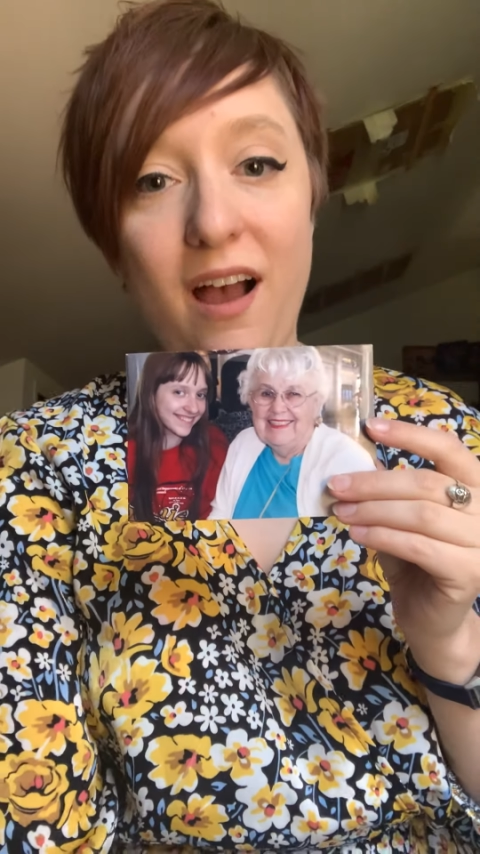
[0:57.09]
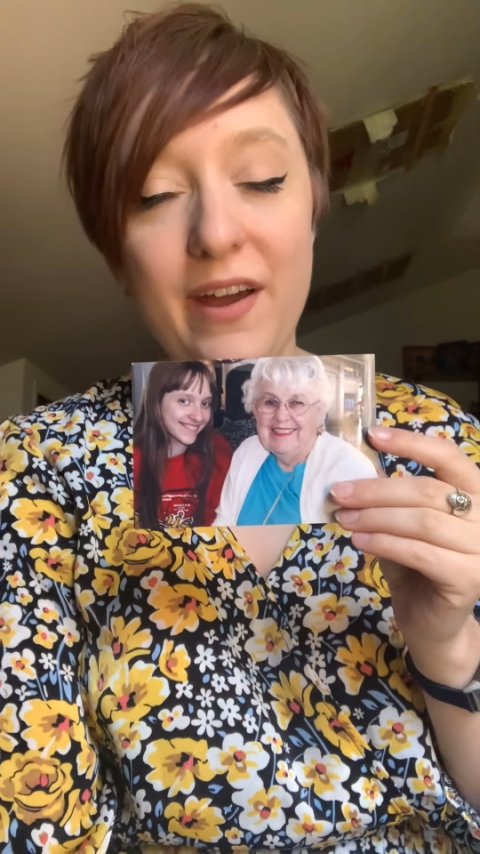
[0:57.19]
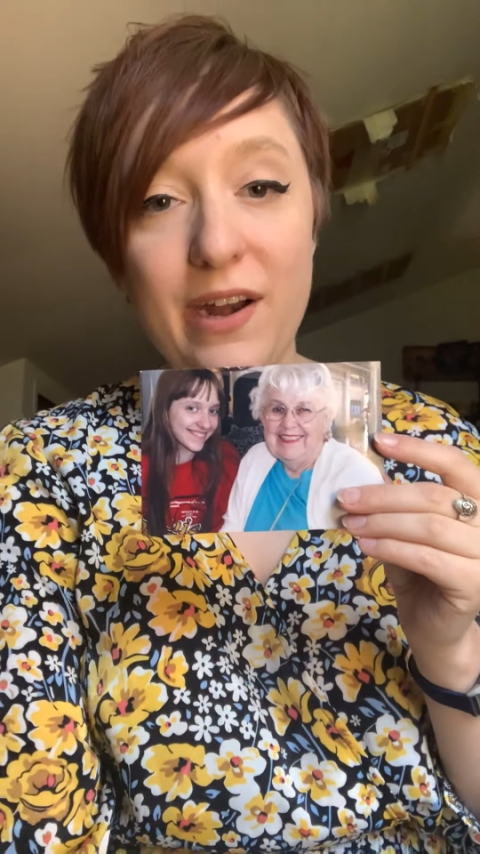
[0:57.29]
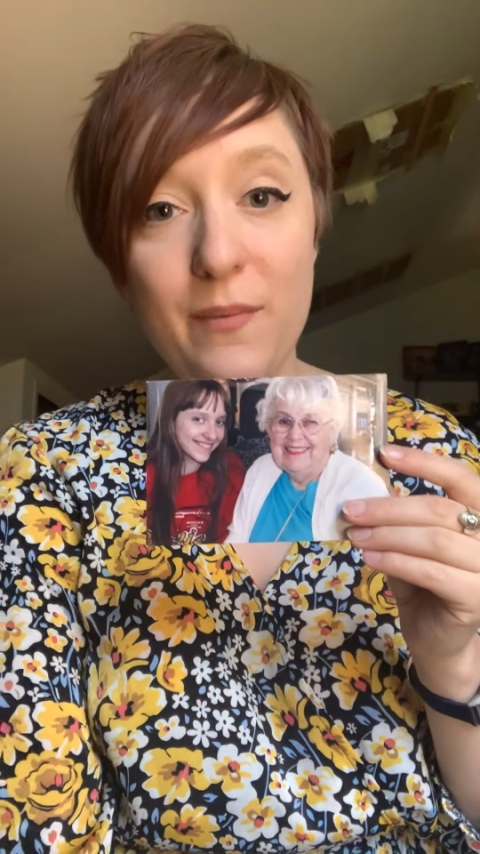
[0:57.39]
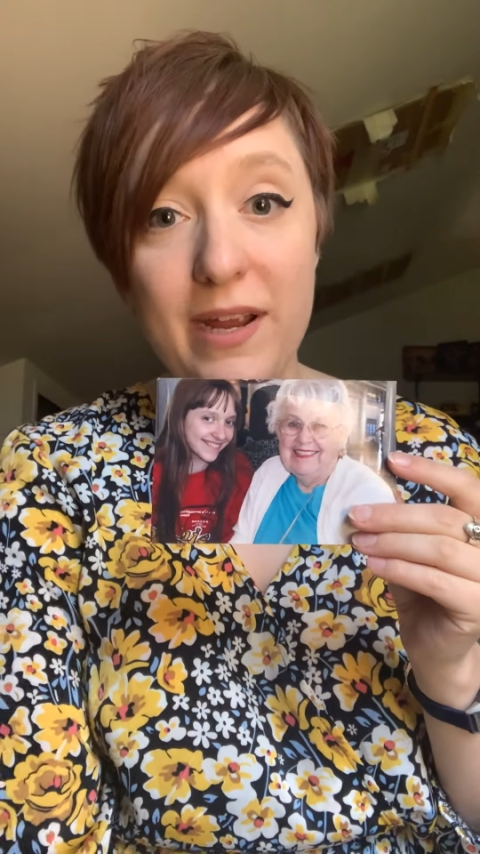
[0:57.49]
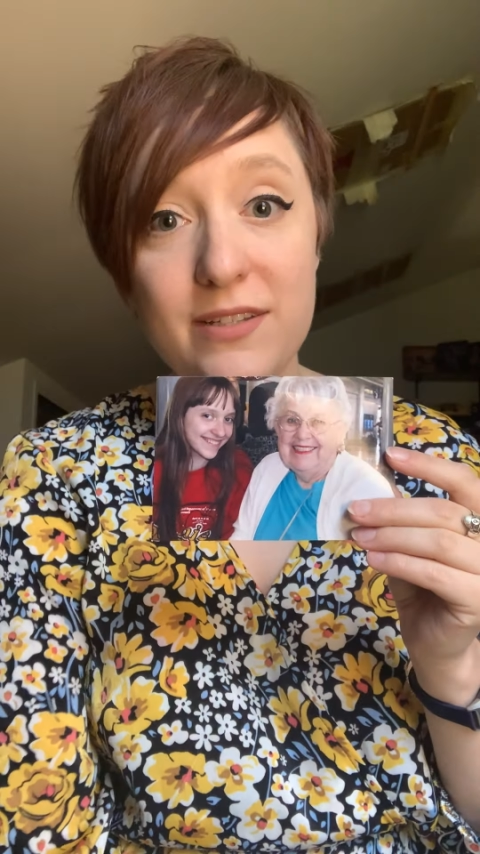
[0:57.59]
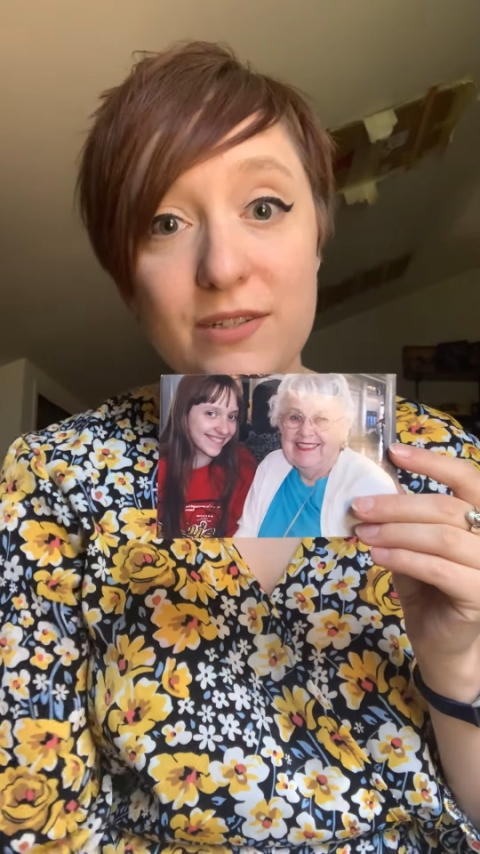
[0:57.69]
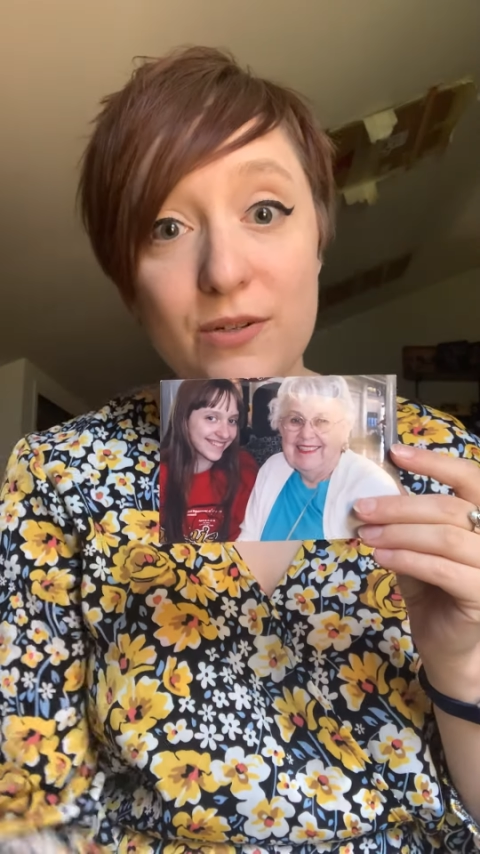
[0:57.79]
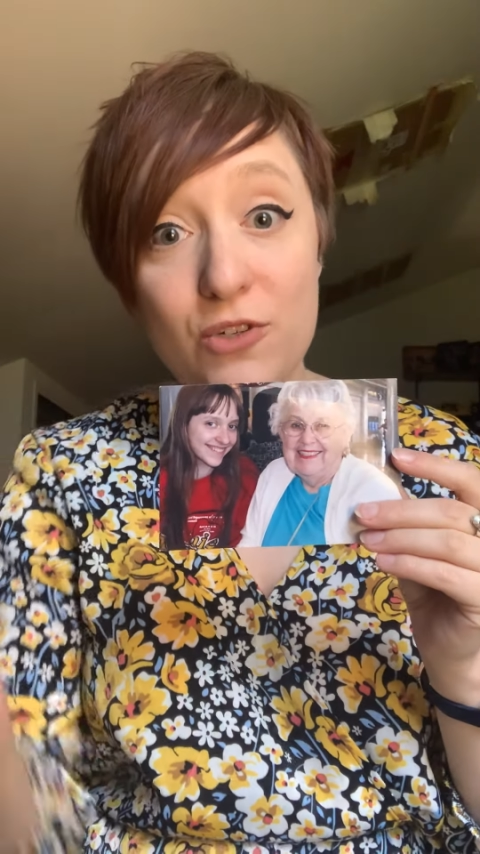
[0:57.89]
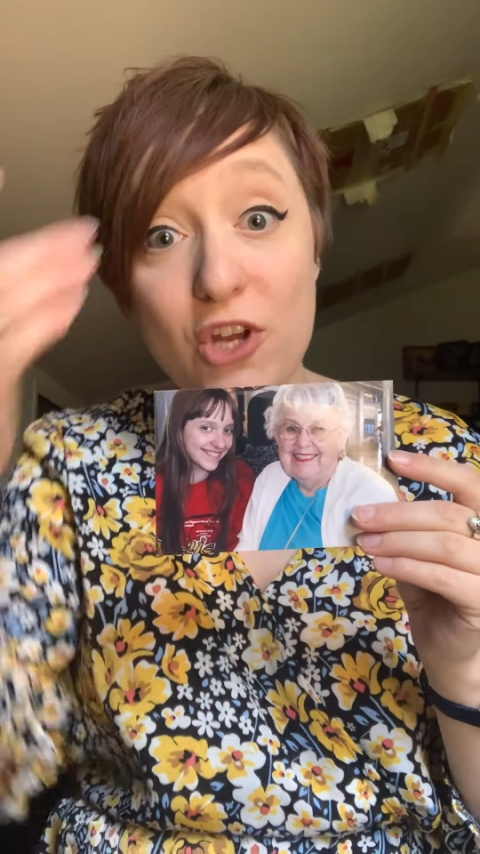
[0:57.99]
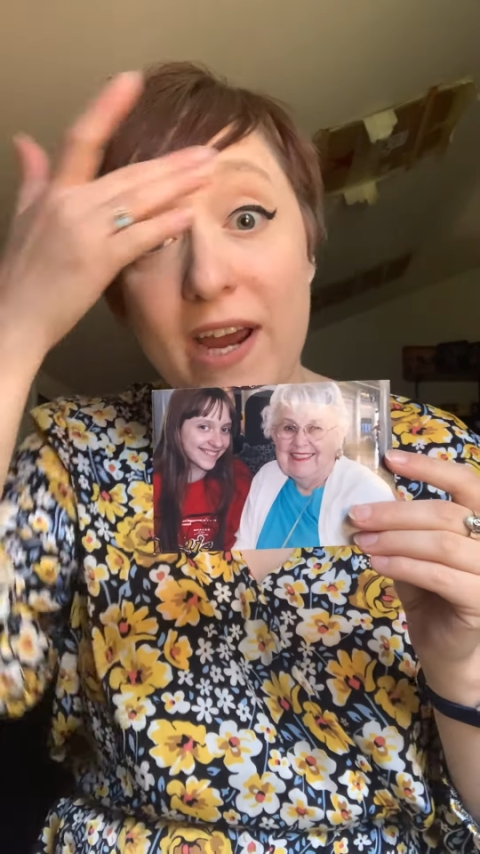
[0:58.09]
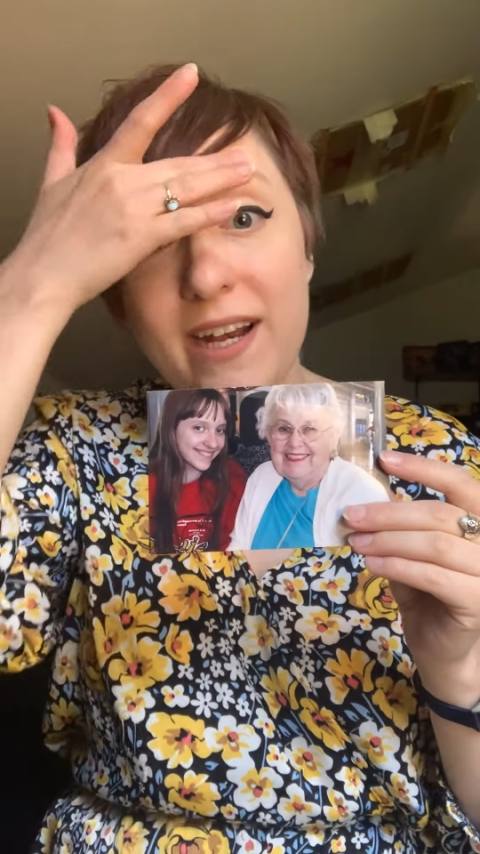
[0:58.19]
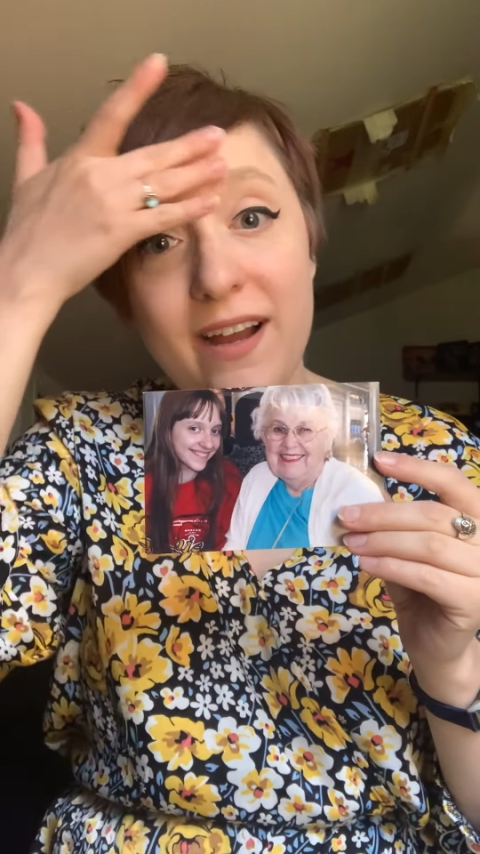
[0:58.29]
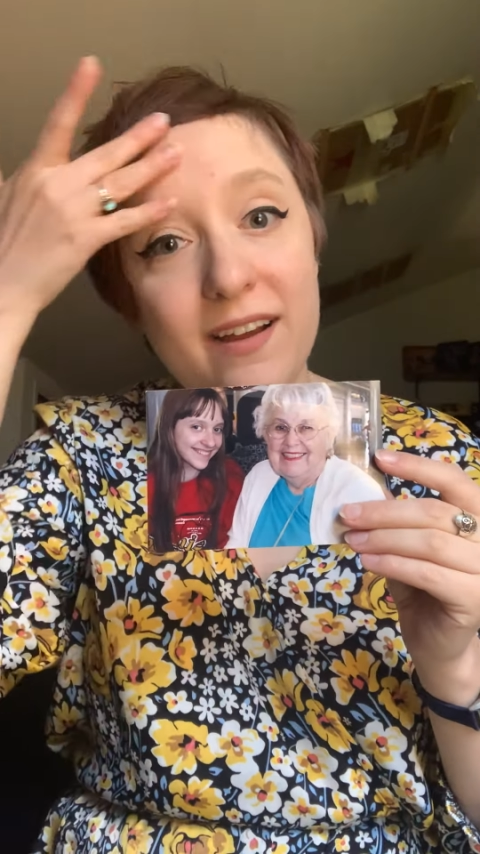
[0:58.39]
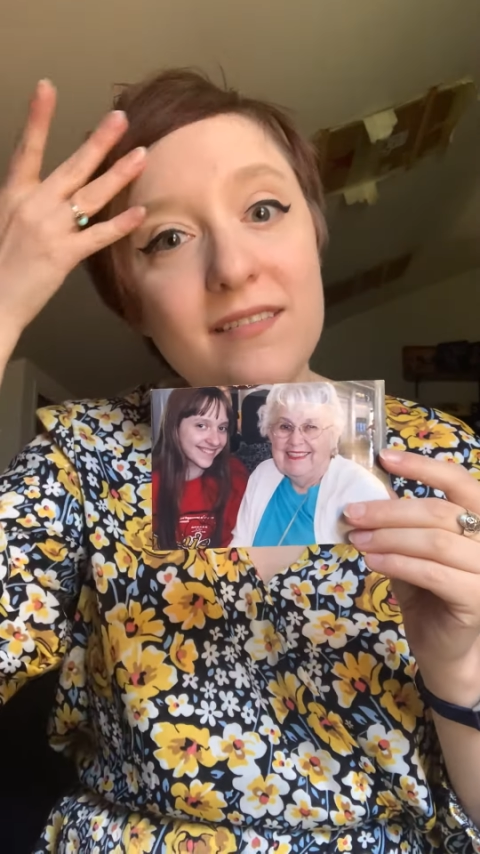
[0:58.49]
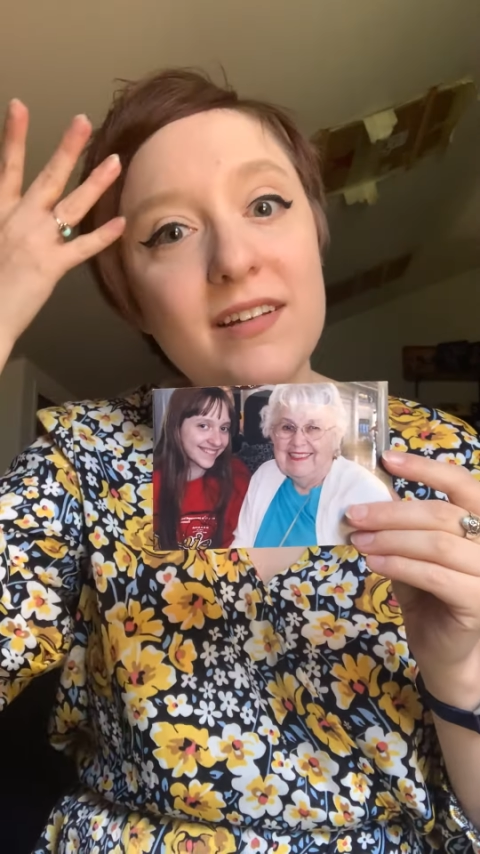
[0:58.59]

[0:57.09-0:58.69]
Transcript: on our way to China